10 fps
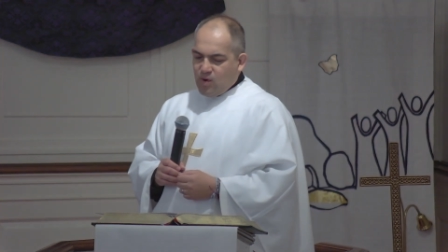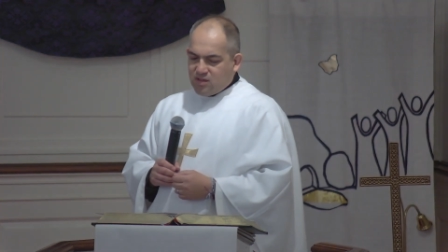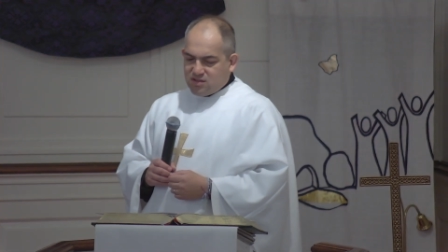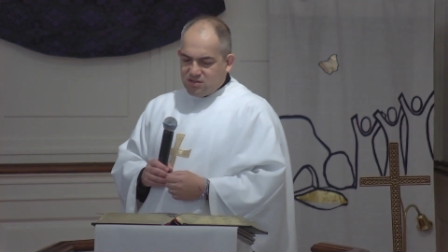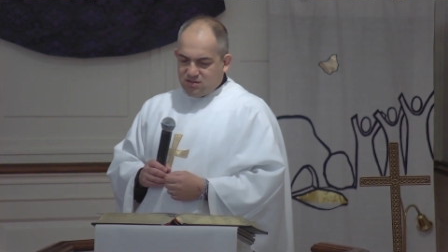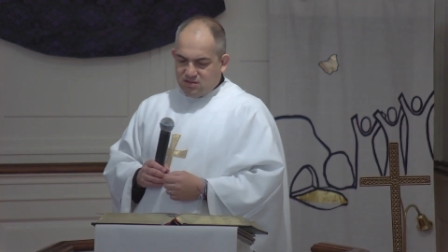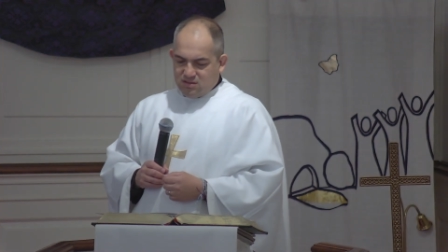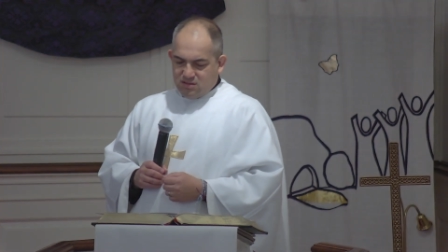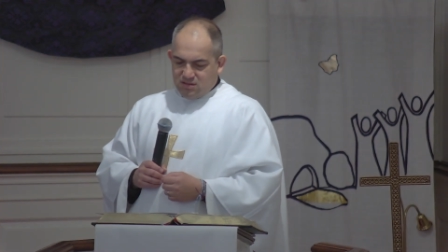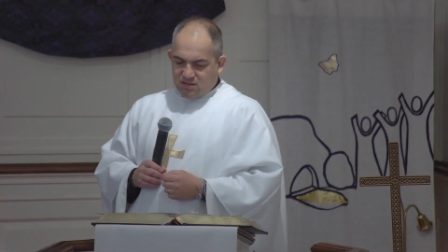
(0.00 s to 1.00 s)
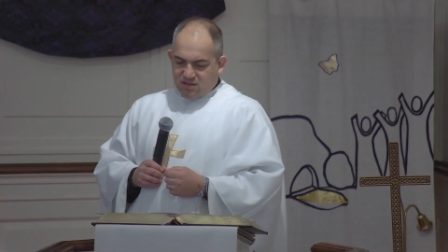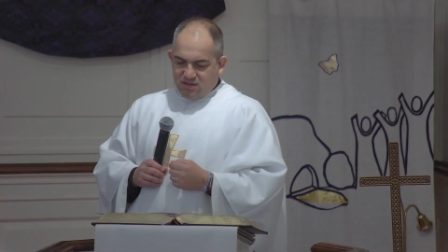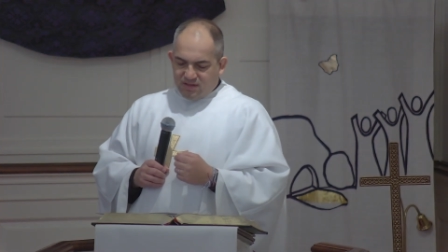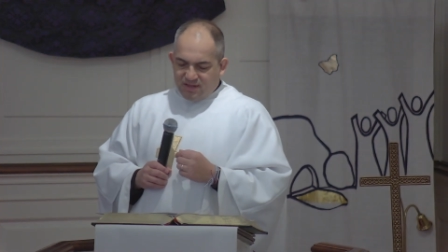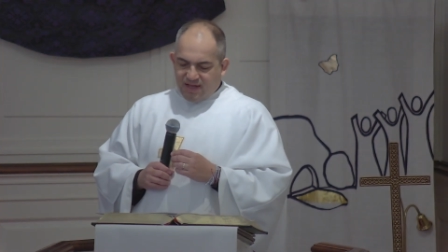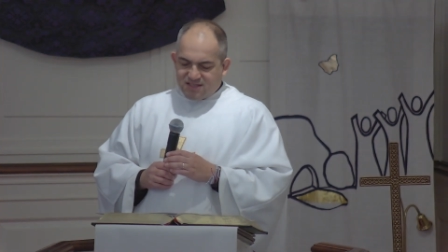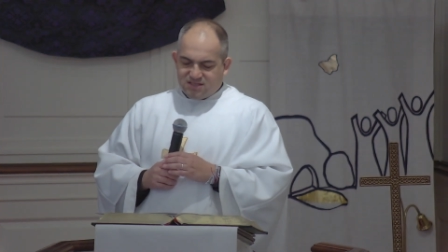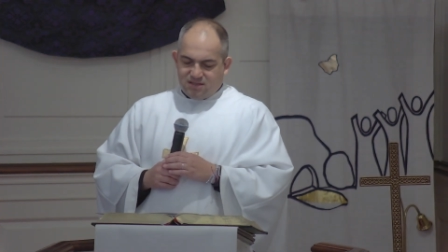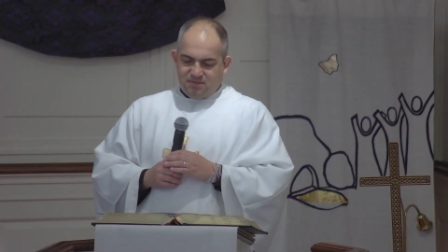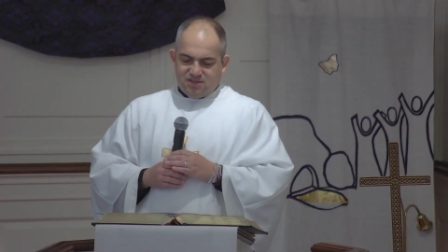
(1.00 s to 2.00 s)
want.
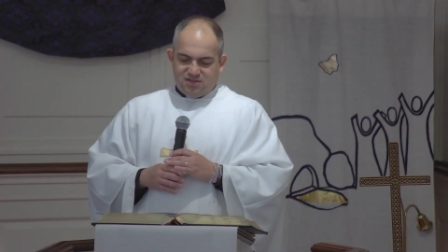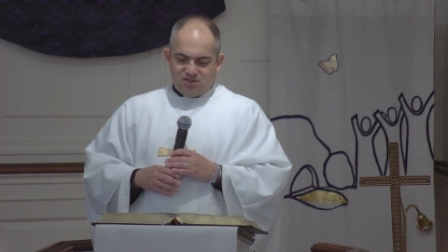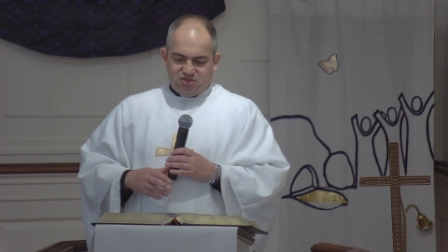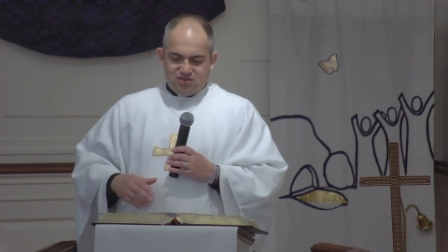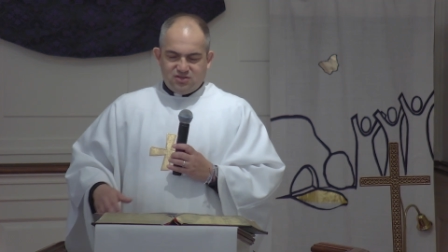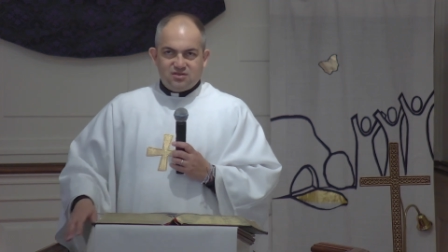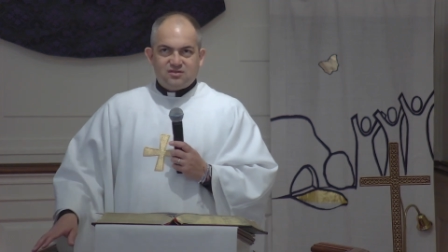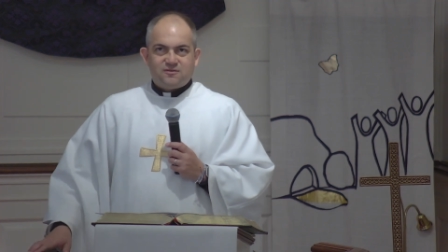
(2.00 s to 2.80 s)
That's the message.